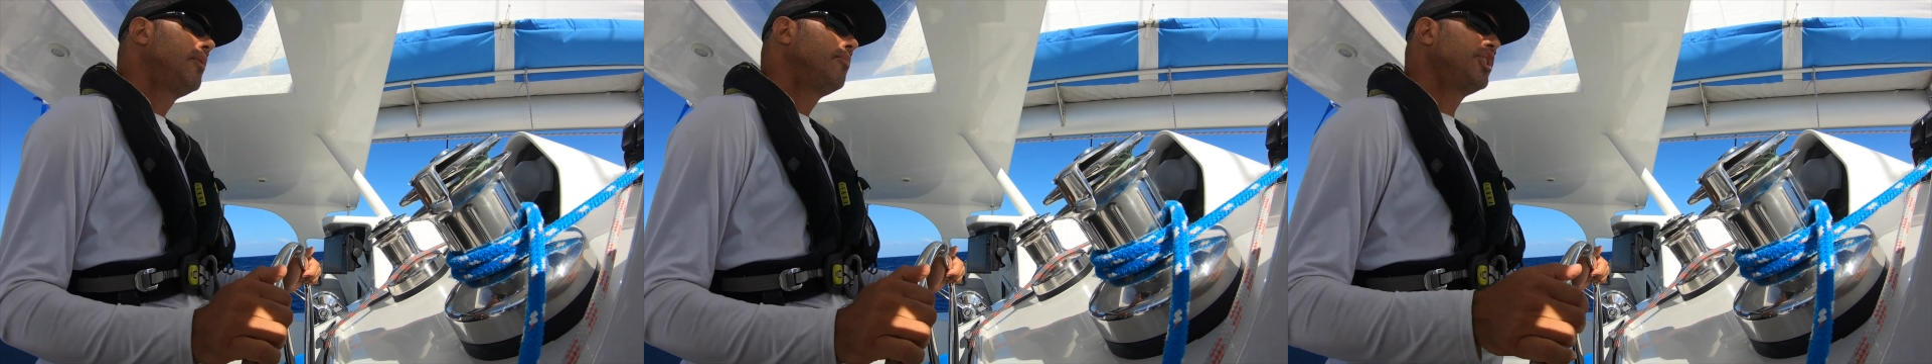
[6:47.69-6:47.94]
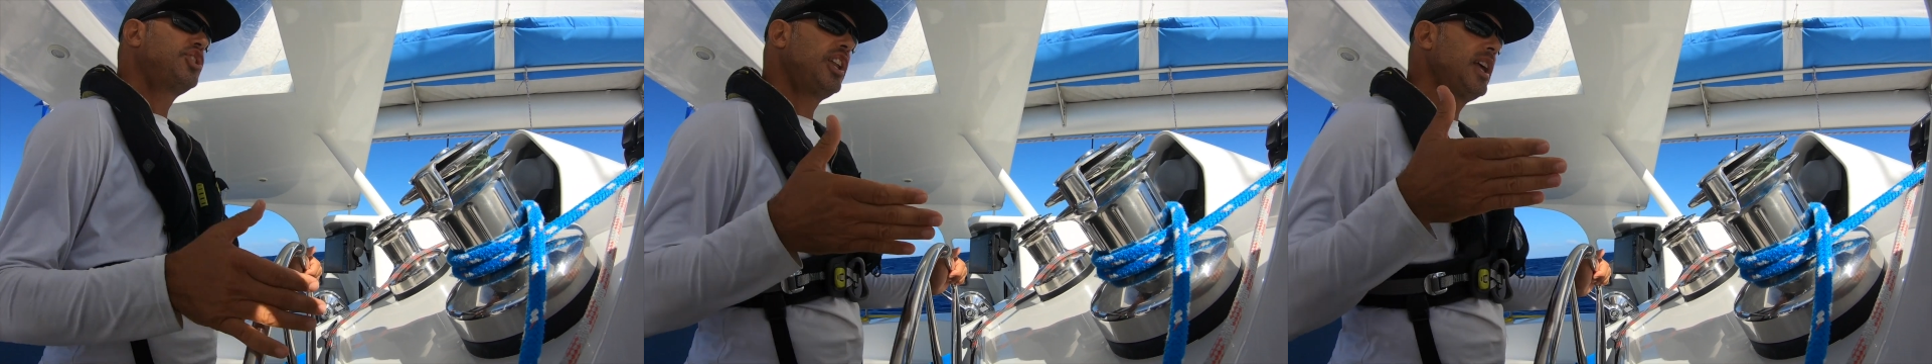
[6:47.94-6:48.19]

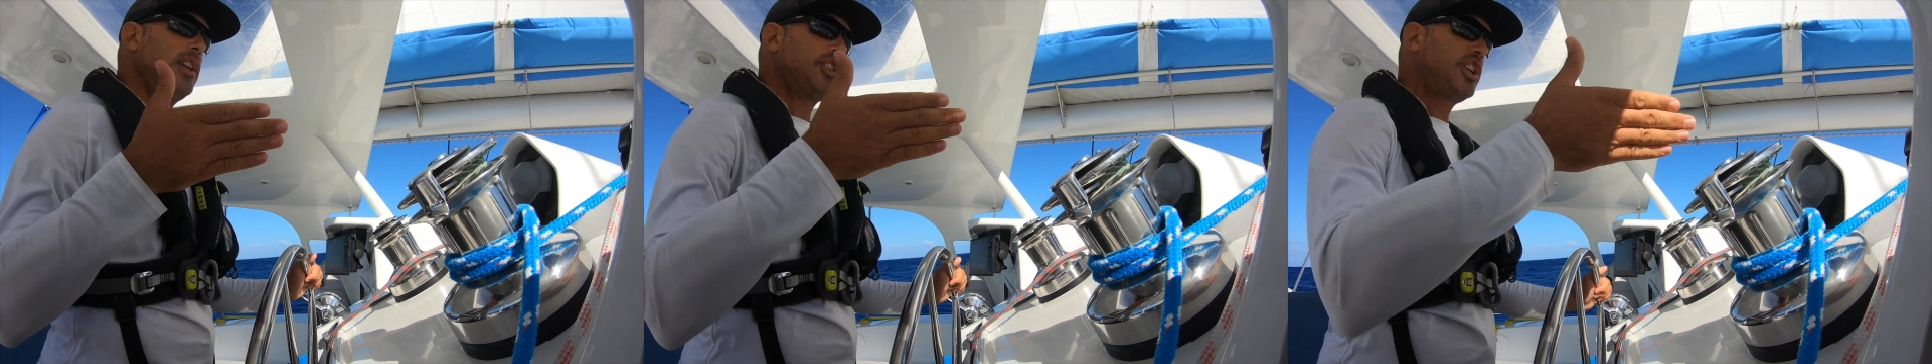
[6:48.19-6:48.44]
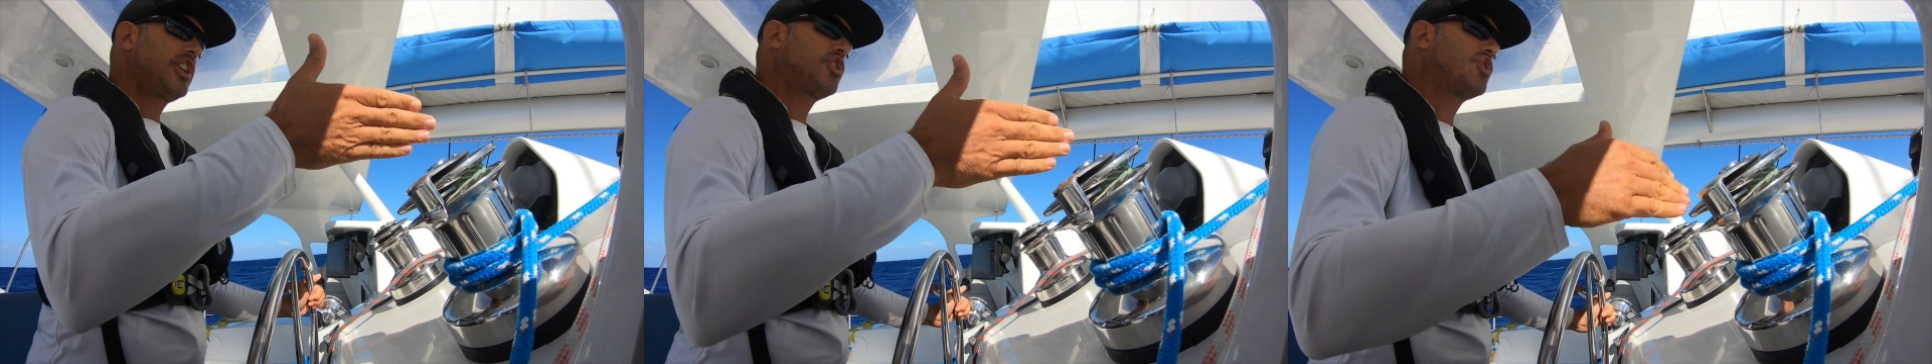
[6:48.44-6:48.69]
But she didn't,
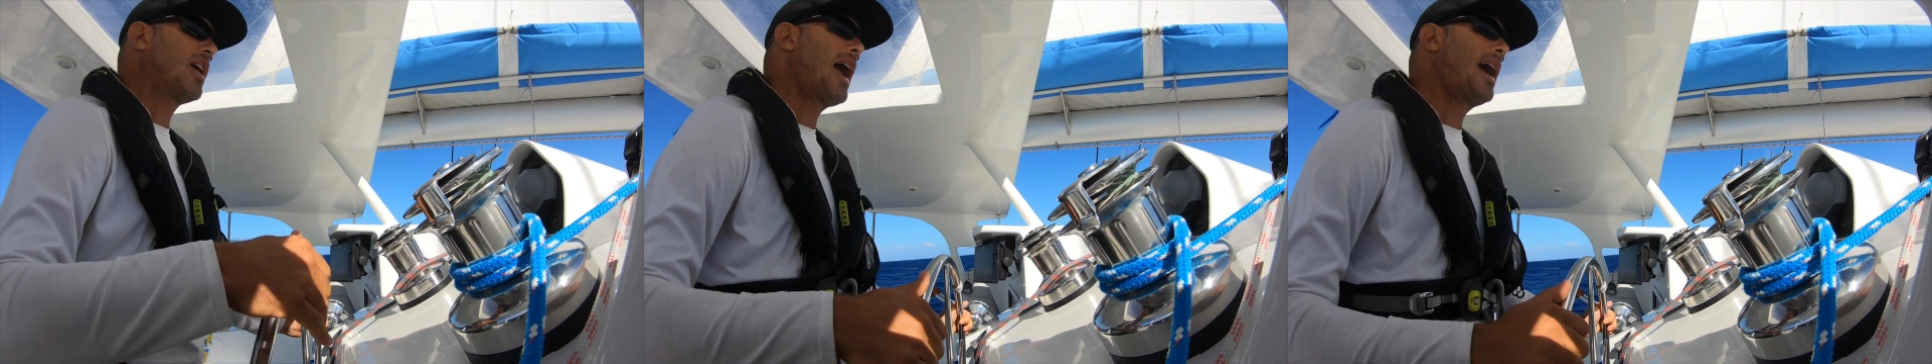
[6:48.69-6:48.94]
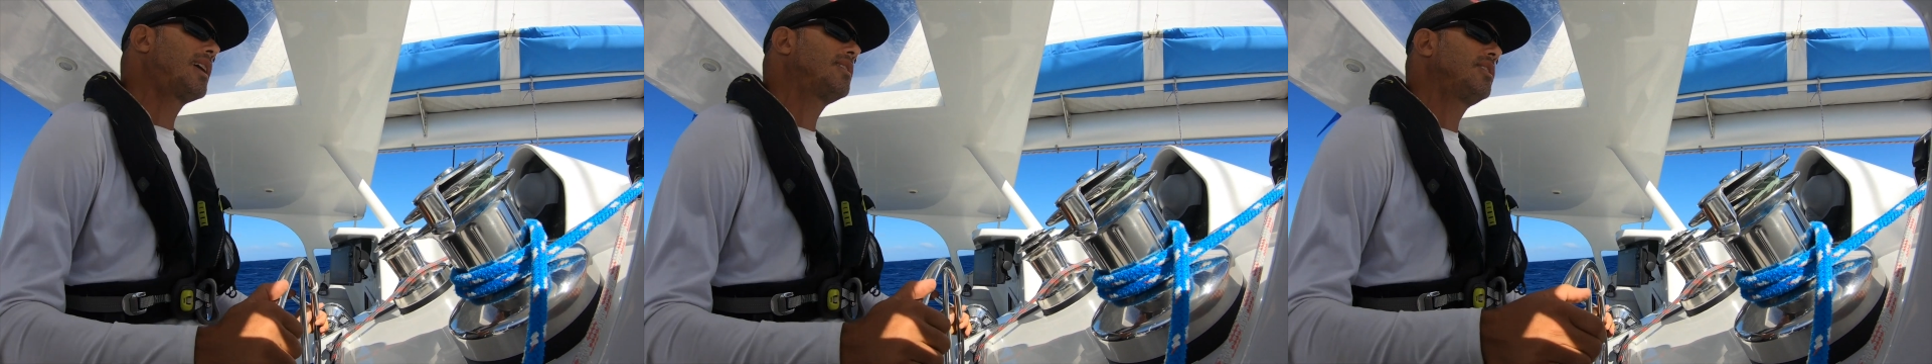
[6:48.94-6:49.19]
she just
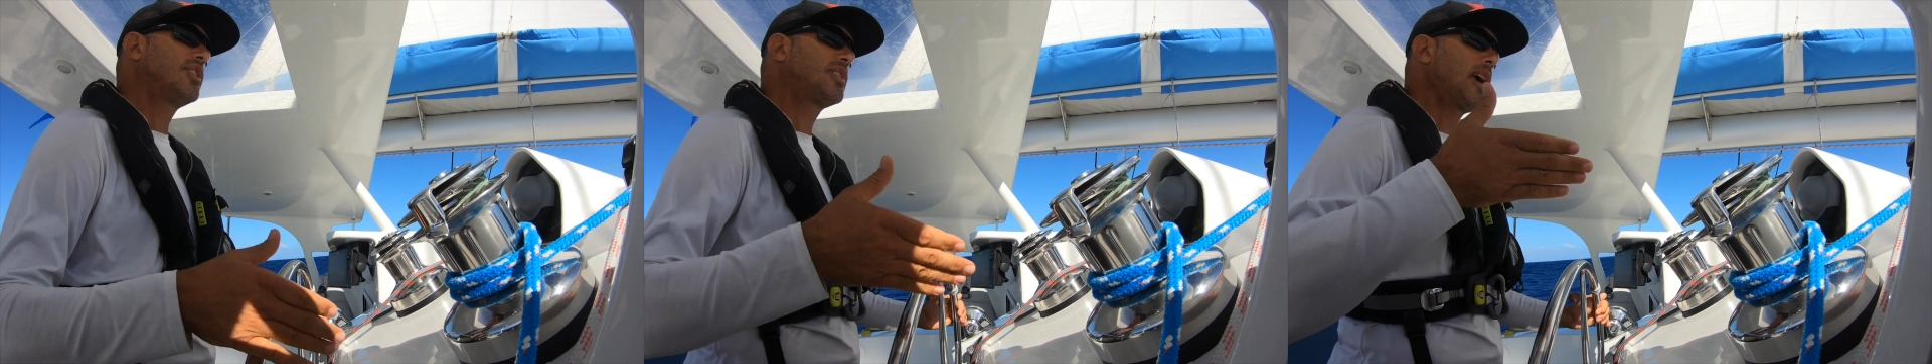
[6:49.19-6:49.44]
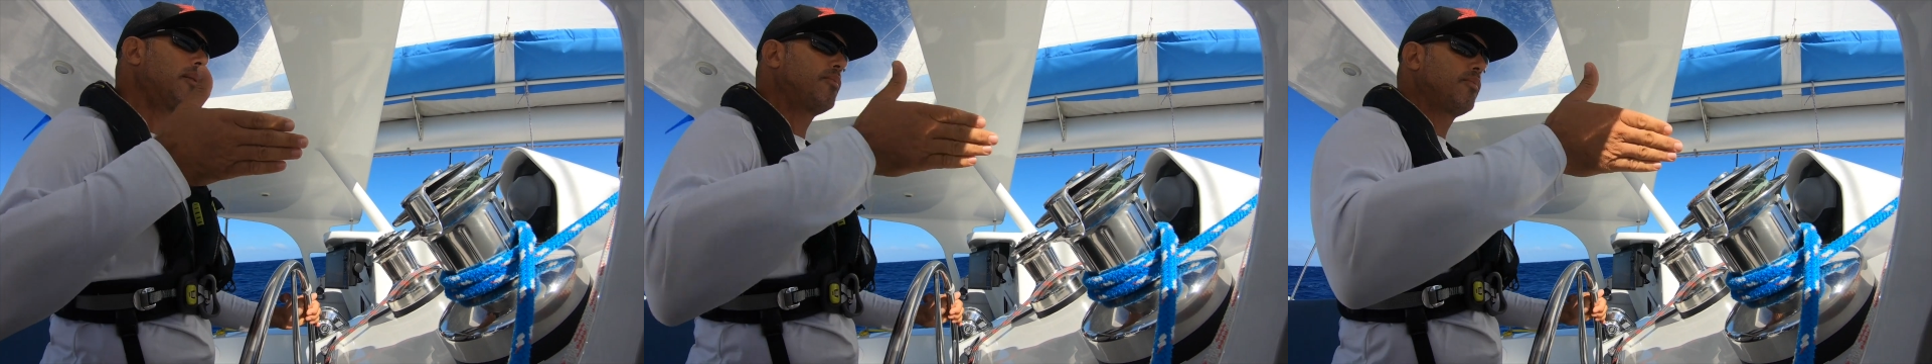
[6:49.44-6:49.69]
tracked and just
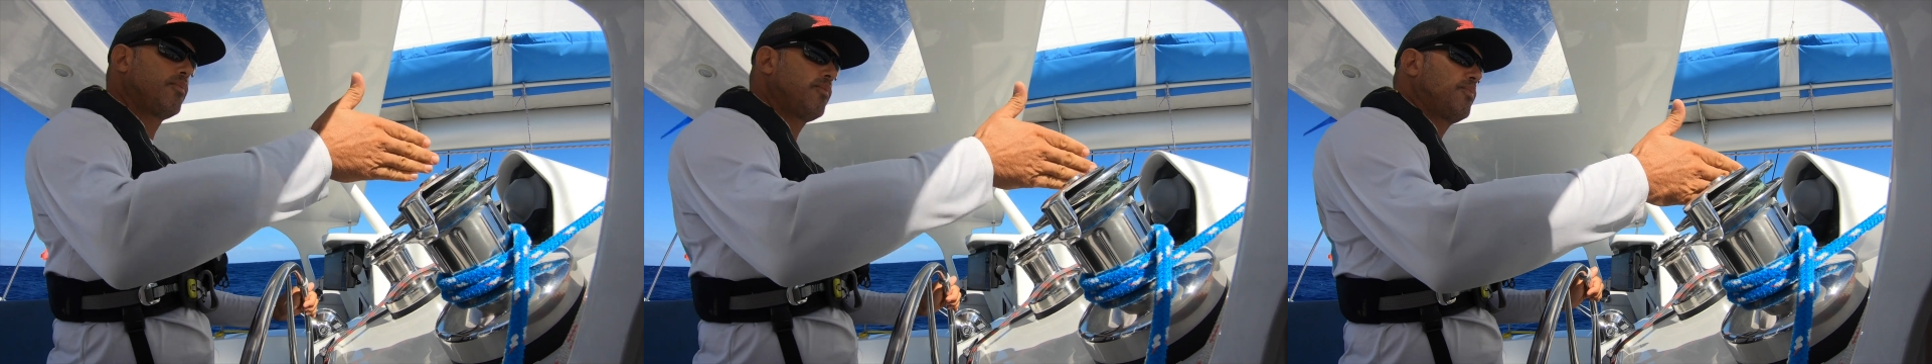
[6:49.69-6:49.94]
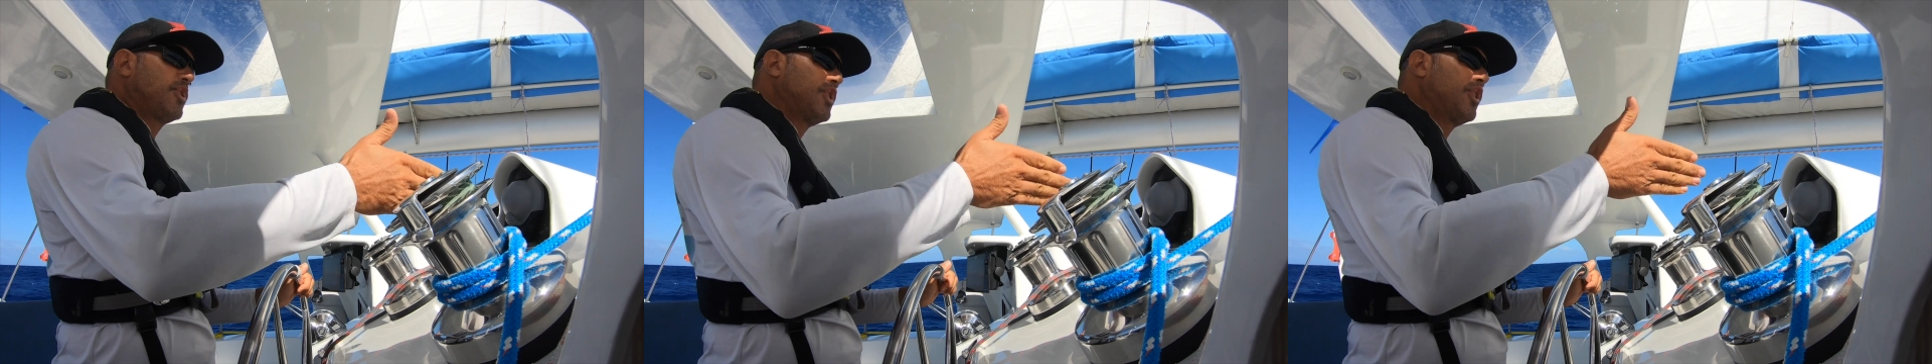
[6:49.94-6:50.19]
kept
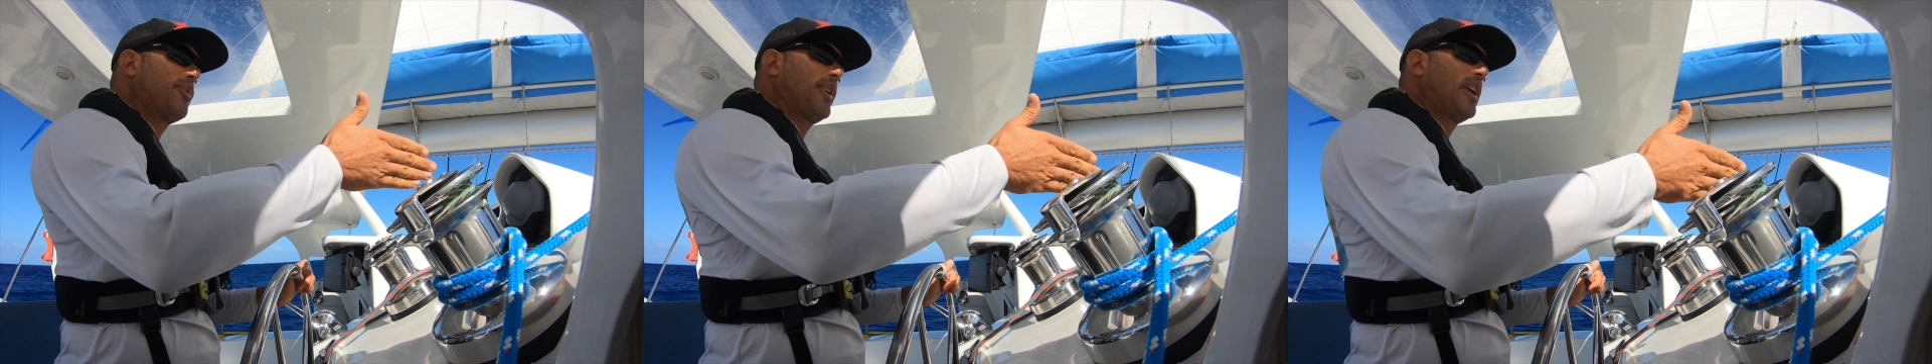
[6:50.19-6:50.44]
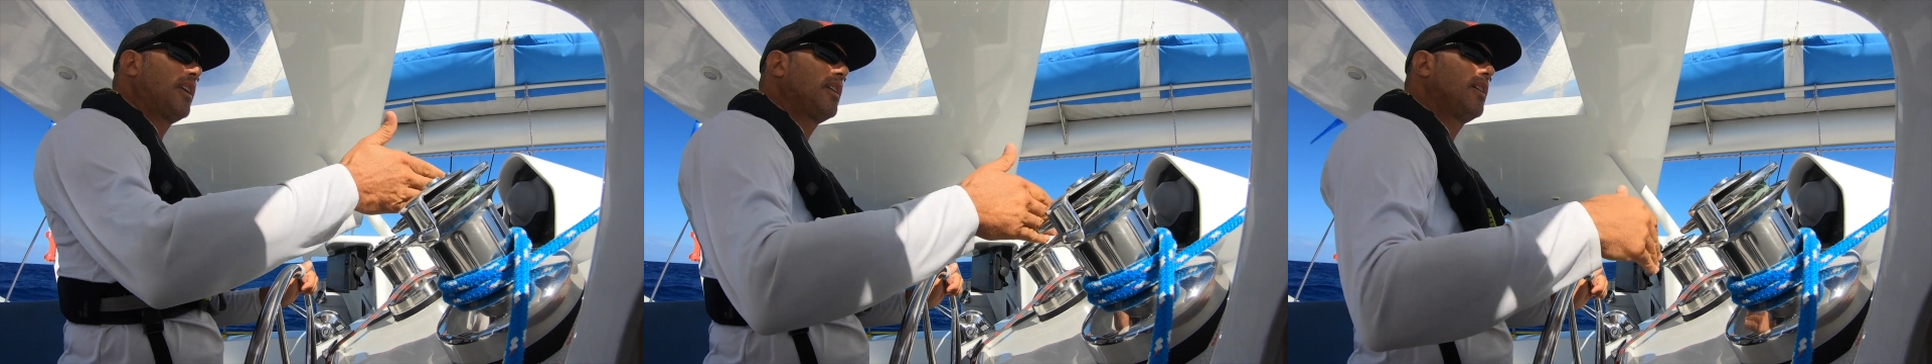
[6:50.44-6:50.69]
surfing.